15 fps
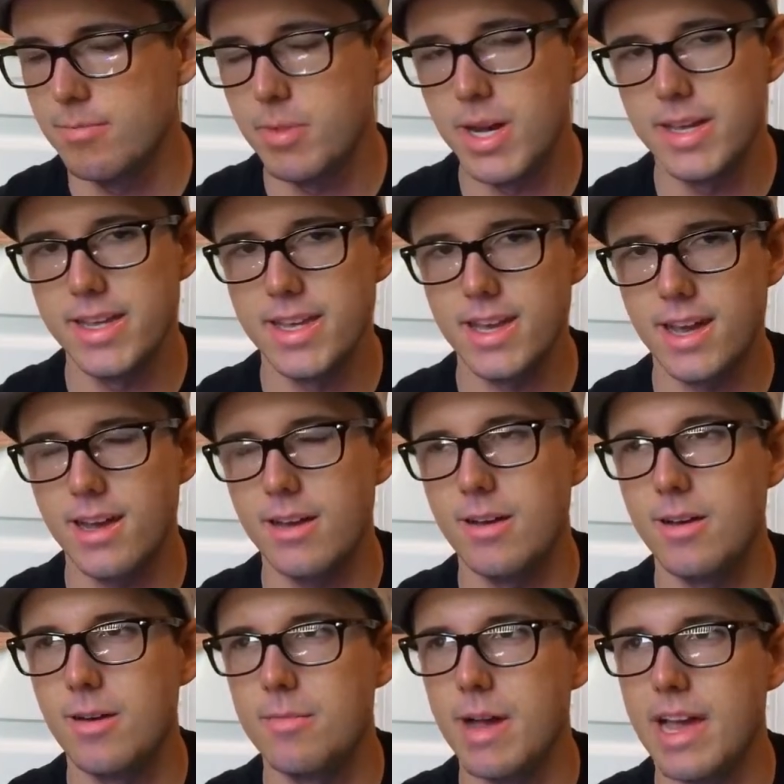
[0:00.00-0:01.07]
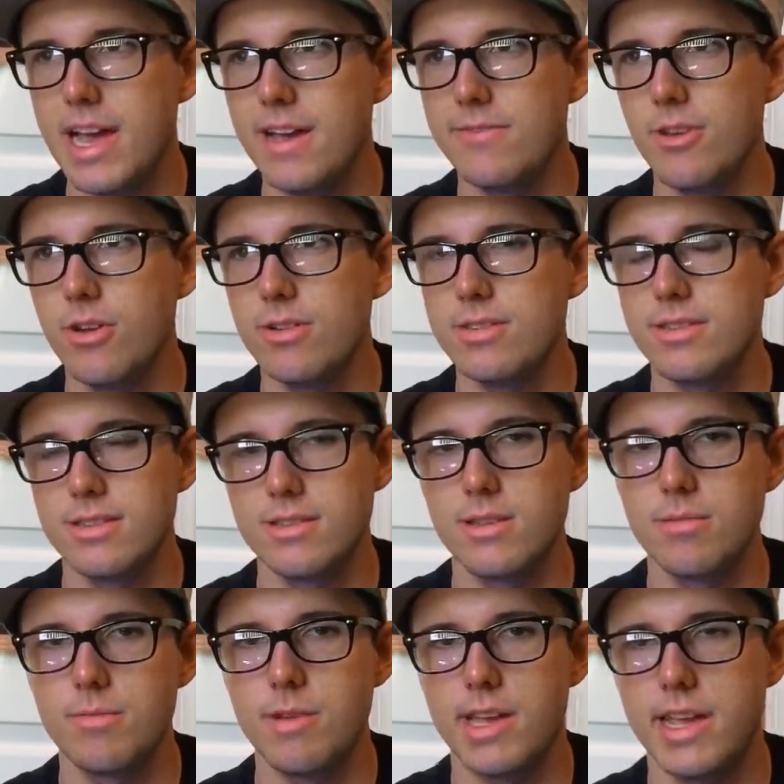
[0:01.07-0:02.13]
But I have noticed that
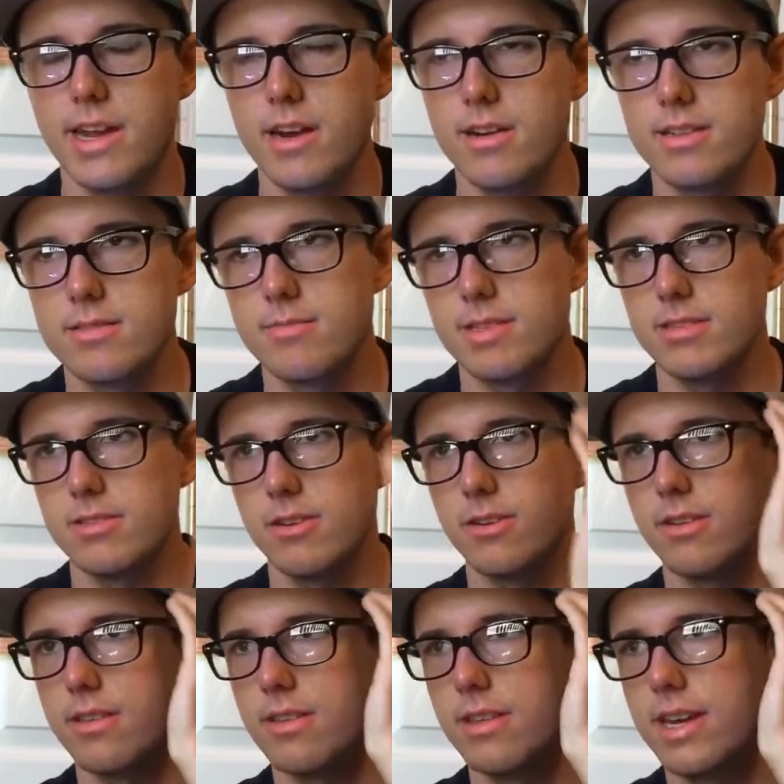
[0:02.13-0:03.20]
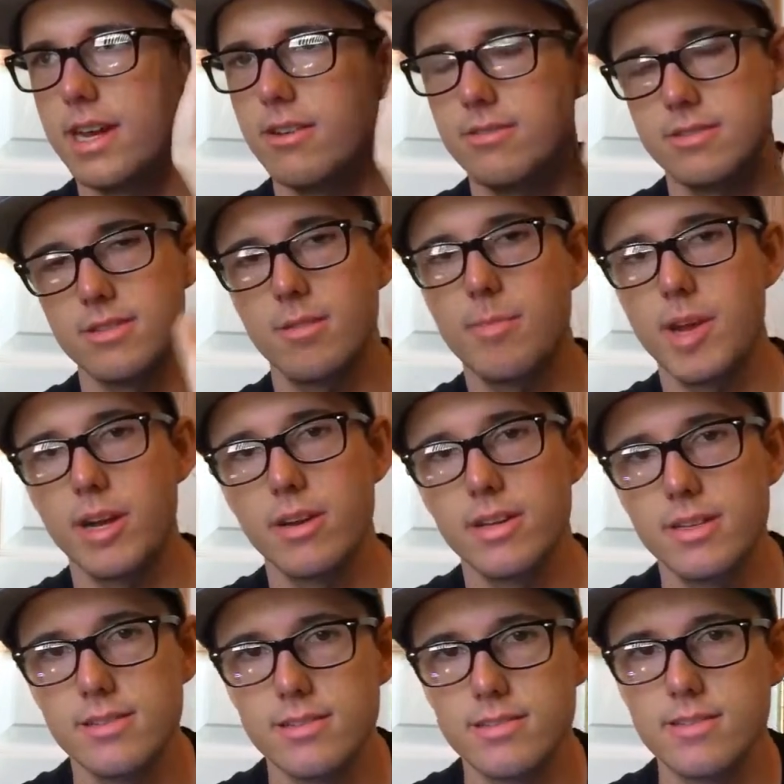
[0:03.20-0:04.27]
some of my hair has been starting to thin out in some
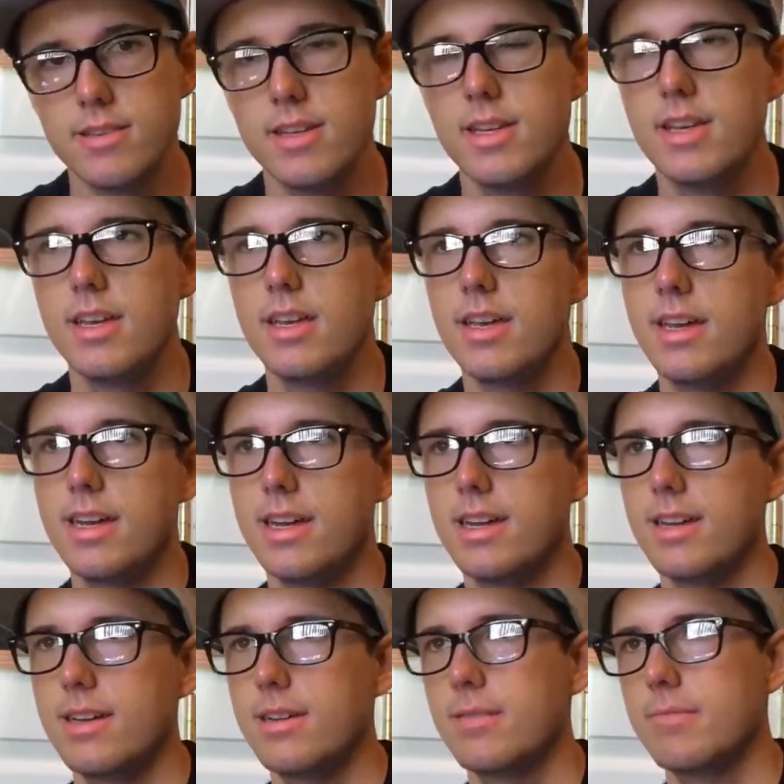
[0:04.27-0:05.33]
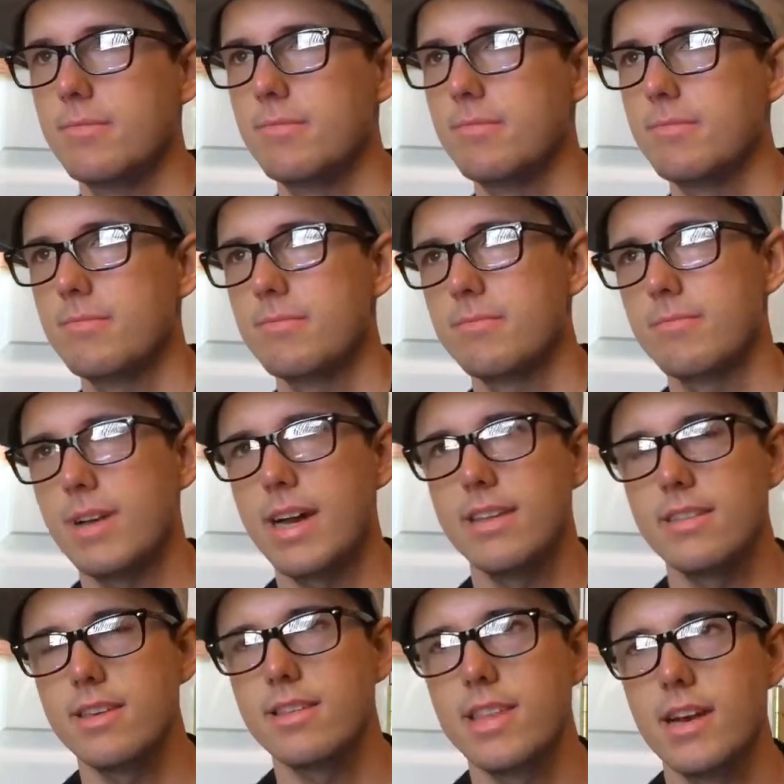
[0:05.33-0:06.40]
areas, and
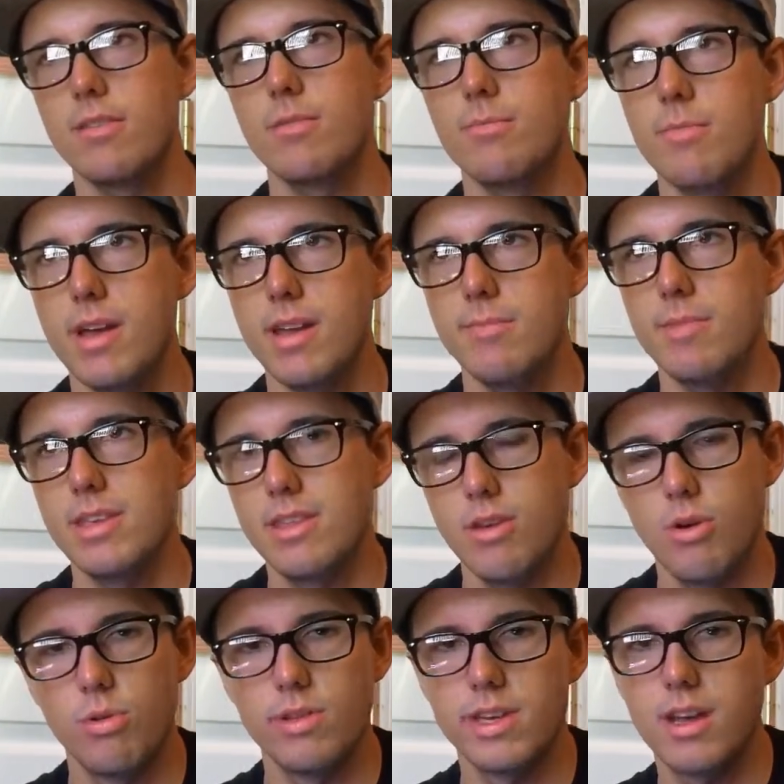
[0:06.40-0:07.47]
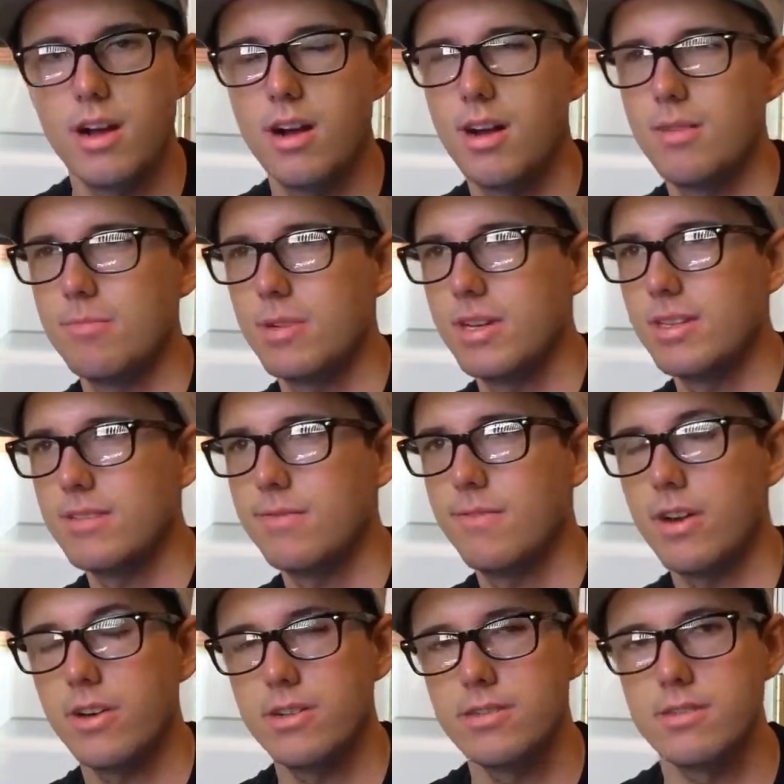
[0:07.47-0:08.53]
I think that might be the only con, but it's
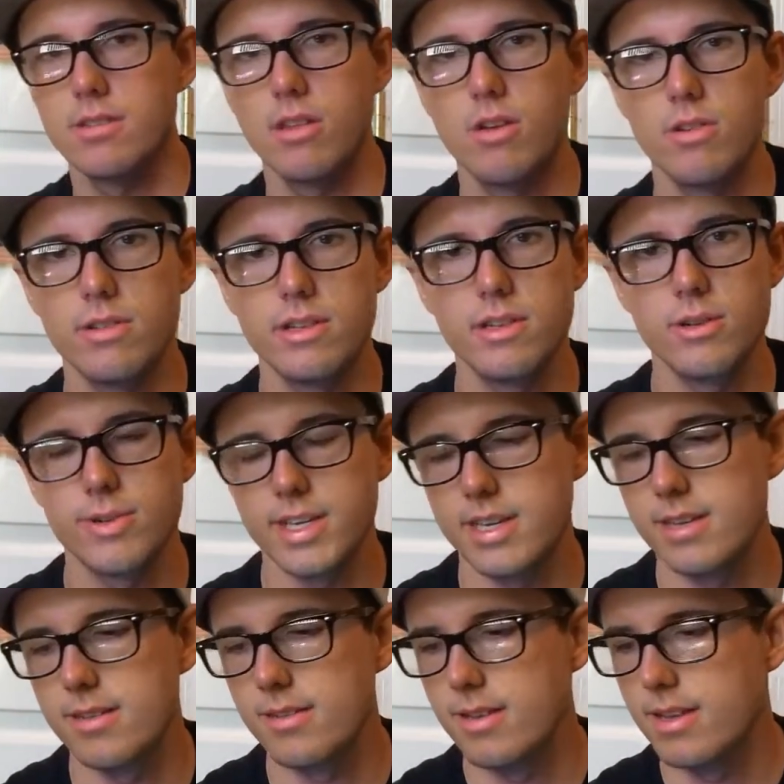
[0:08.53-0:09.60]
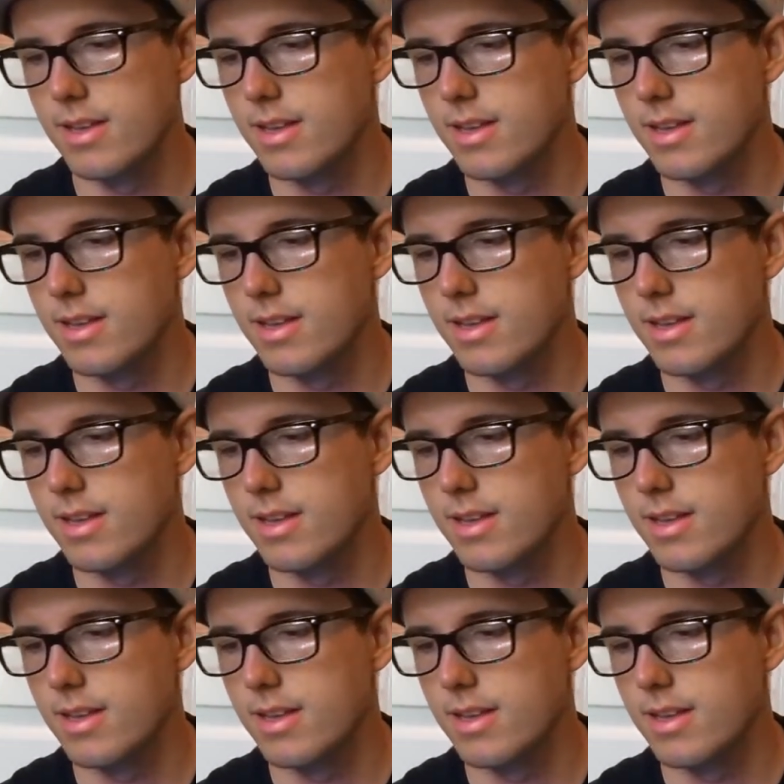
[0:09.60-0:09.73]
very slowly doing it.